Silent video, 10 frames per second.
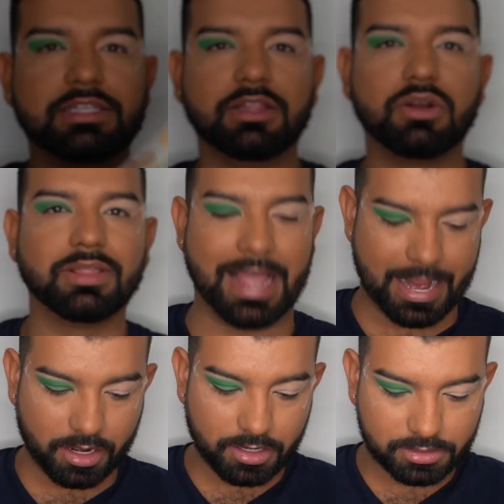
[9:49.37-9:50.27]
a little
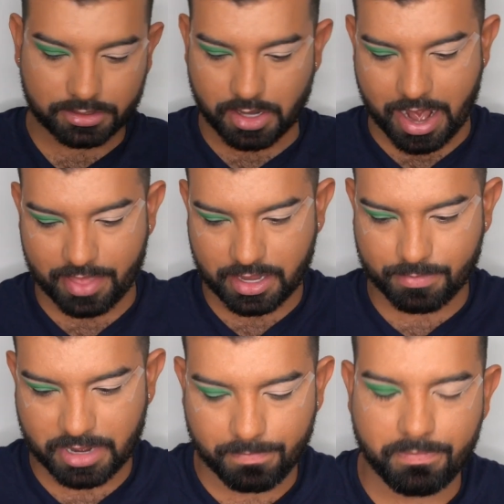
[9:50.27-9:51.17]
lighter, so I think
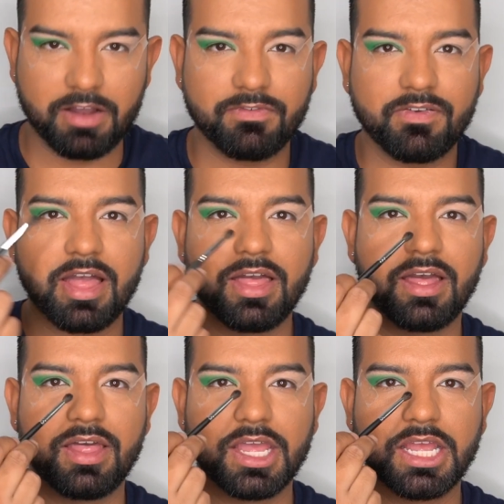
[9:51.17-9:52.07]
I'm gonna buff
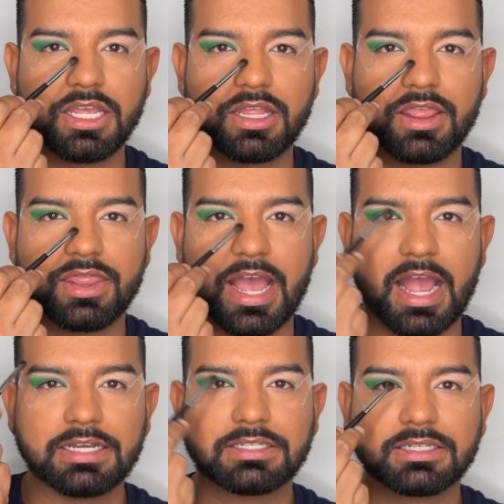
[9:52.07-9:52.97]

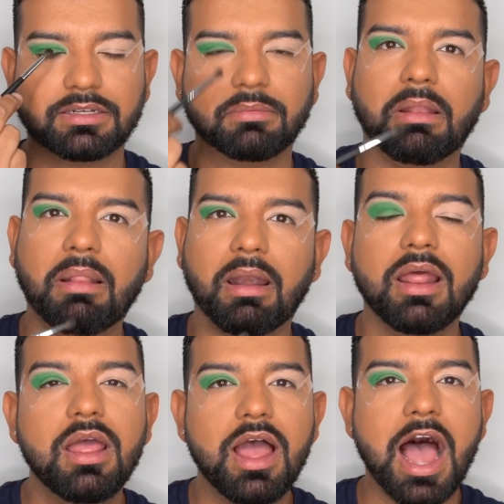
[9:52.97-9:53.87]
that I'm
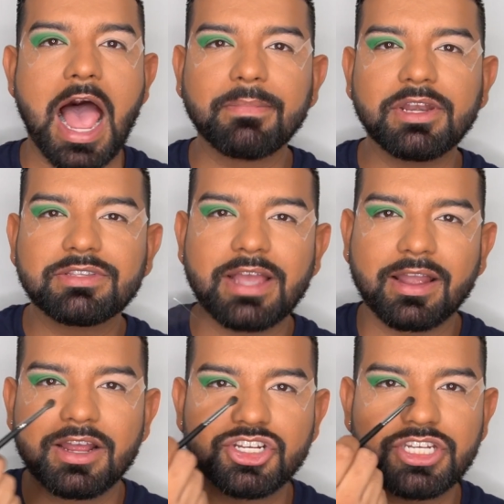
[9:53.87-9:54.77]
going to use
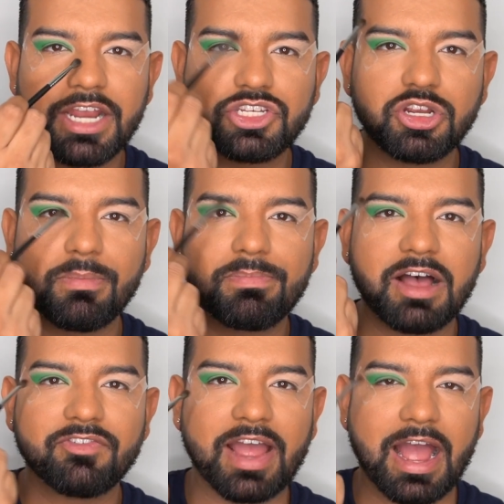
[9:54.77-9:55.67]
that shade to
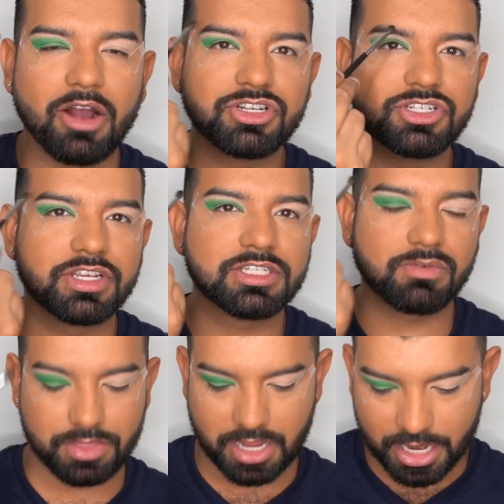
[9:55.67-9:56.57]
buff out just
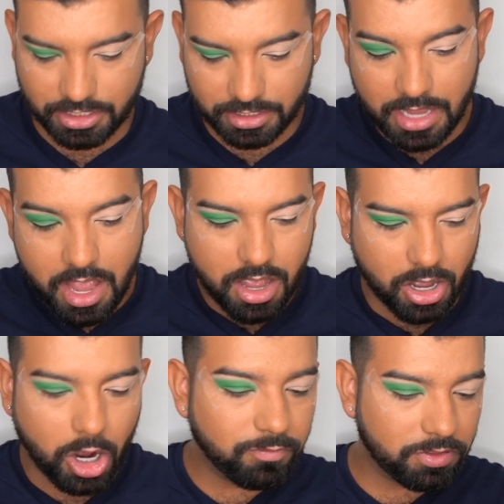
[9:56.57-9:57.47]
around the edges.
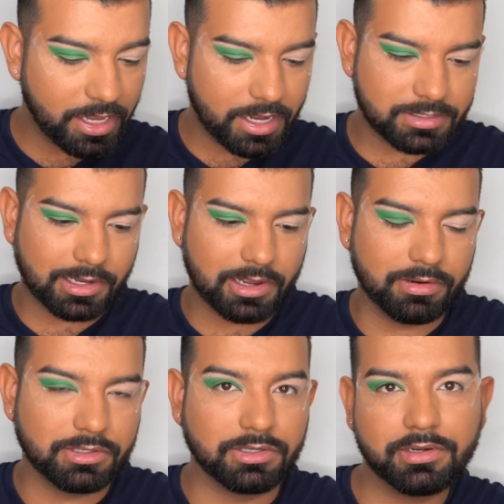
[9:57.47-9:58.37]
Hopefully it doesn't
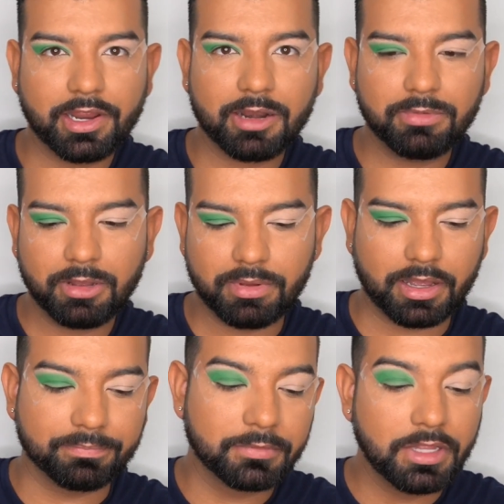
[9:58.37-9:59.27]
go too terrible,
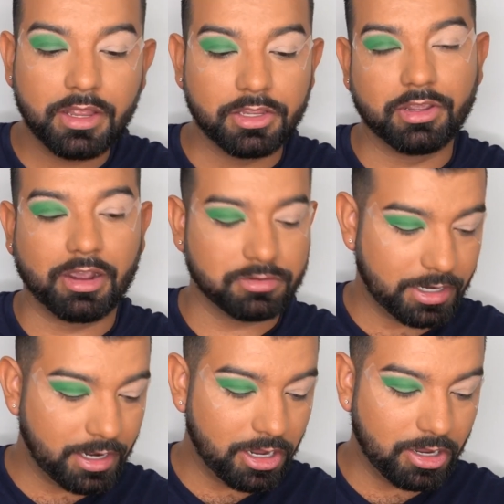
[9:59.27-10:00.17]
but you guys
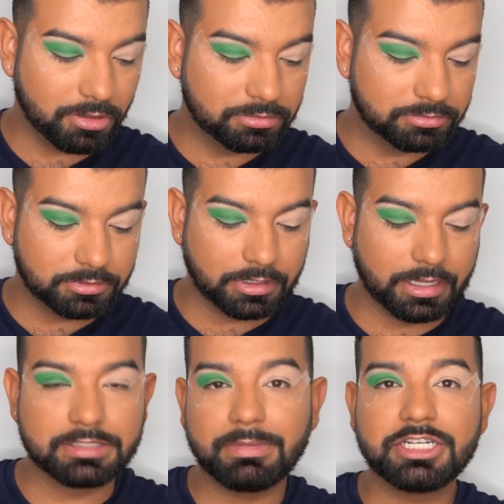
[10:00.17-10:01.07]
already know,
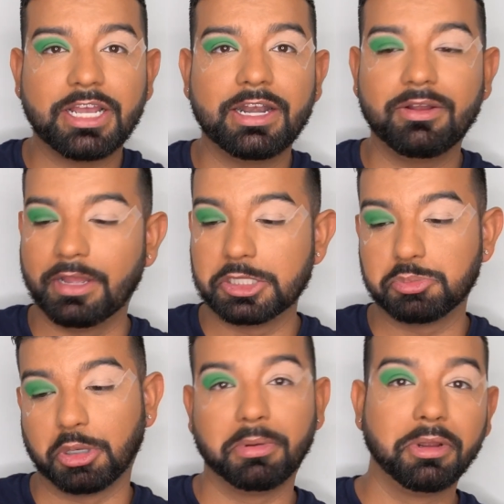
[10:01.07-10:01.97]
it's my channel, it's
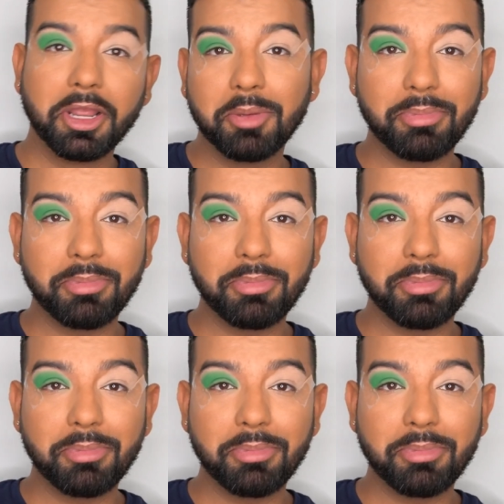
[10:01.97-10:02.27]
probably going to end